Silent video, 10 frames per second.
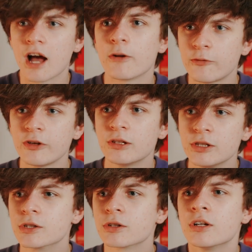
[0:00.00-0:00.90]
a
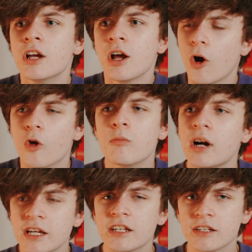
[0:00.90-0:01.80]
failure on
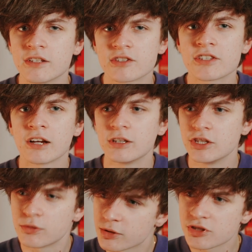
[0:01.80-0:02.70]
my end necessarily
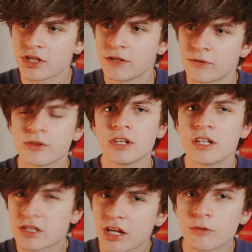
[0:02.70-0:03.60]
to achieve the
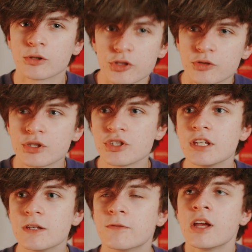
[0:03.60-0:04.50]
things that I want to
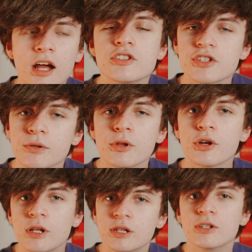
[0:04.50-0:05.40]
achieve. And so
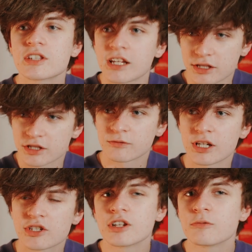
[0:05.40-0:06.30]
although it looks like the
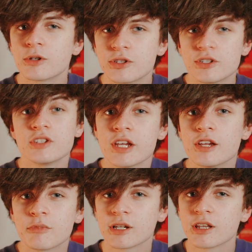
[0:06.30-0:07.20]
direction I wanted to
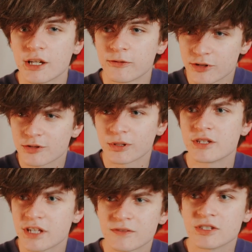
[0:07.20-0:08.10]
take my life in
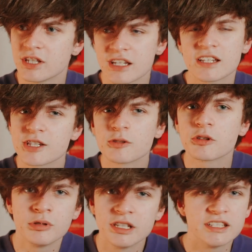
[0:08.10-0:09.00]
2017 ended up
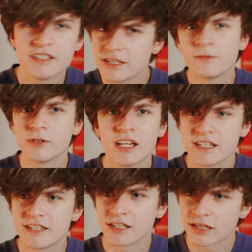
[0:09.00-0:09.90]
completely
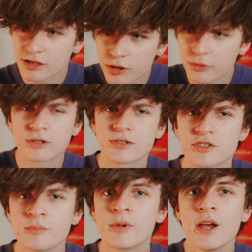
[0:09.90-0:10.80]
deviating, going on
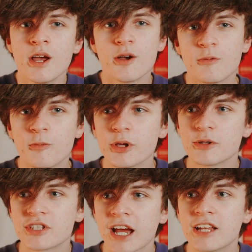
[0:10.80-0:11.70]
some
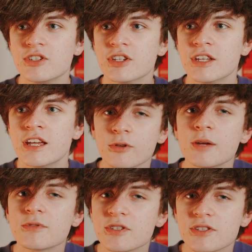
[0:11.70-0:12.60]
weird tangent,
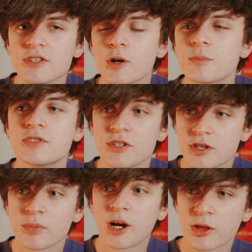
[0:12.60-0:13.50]
perhaps it's the opposite.
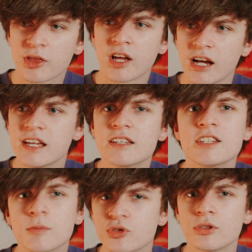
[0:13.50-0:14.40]
The path that I
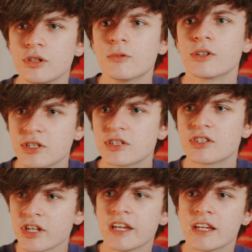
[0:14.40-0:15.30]
ended up truly wanting
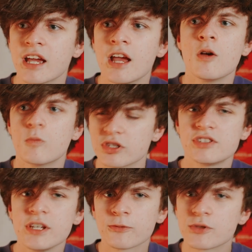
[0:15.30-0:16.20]
to take was
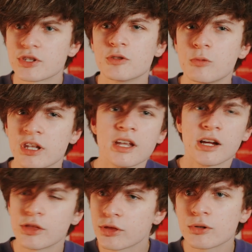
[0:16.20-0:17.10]
different to the one that
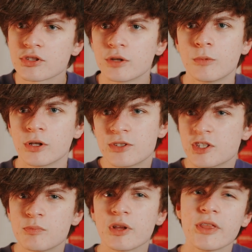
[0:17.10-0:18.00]
I thought I
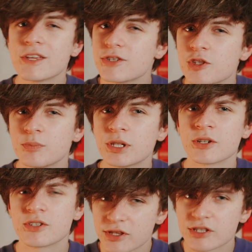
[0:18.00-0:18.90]
wanted, but that's just
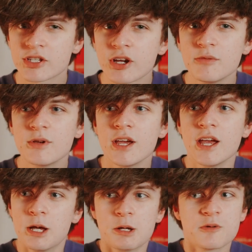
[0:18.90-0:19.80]
because at the time,
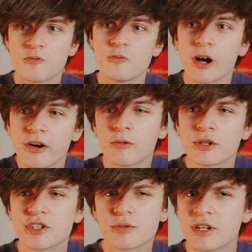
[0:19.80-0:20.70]
where I
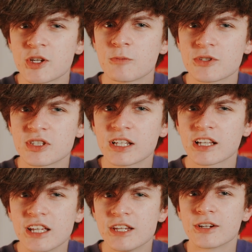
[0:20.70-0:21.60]
wanted to end up wasn't
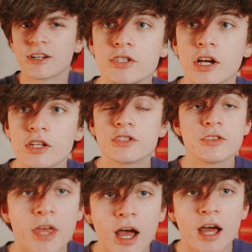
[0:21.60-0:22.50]
clear.
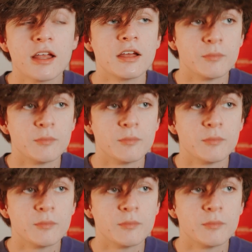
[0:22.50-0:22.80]
Does that